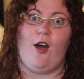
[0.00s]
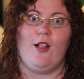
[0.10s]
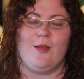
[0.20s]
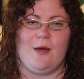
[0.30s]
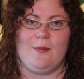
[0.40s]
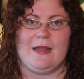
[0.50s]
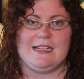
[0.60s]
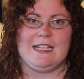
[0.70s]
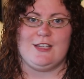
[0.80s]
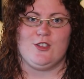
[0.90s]
all about
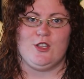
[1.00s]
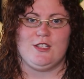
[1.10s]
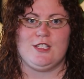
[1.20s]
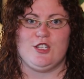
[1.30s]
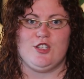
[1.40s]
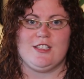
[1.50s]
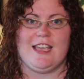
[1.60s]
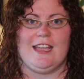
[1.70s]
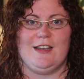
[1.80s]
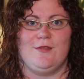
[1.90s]
meditations to just
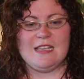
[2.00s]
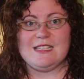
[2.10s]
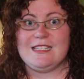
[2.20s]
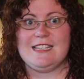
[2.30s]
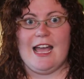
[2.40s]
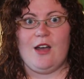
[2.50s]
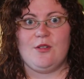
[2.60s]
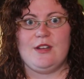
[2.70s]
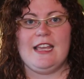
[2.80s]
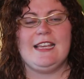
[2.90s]
kind of sit
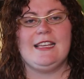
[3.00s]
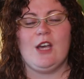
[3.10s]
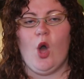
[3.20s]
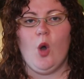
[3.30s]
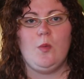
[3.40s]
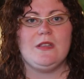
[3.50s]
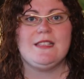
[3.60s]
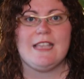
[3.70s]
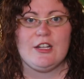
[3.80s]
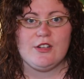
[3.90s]
down,
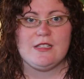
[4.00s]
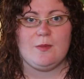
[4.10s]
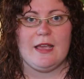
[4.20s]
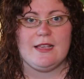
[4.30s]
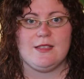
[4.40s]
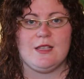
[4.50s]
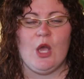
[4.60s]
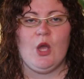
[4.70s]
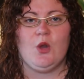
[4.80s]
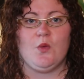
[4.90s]
open sacred space,
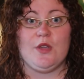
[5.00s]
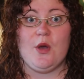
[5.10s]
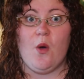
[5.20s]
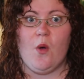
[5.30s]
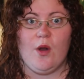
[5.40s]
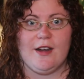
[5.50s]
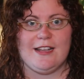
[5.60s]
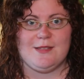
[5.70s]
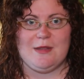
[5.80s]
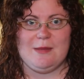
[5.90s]
record
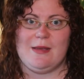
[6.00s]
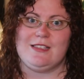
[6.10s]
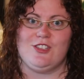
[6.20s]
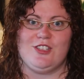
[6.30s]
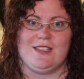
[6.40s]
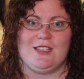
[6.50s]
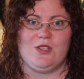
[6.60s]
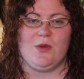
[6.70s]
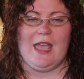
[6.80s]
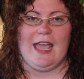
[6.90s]
as many messages
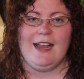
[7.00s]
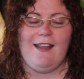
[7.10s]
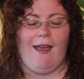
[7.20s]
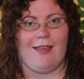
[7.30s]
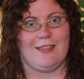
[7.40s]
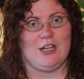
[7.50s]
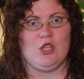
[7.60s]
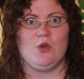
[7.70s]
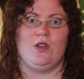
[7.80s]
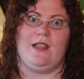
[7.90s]
as you can, and
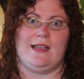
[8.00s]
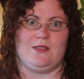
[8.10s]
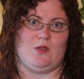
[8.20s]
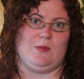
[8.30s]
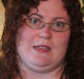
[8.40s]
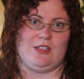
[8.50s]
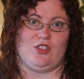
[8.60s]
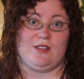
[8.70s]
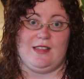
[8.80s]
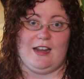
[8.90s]
then utilize those
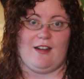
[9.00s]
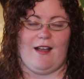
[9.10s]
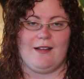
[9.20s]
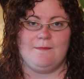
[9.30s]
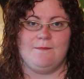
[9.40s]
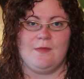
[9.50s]
messages later on.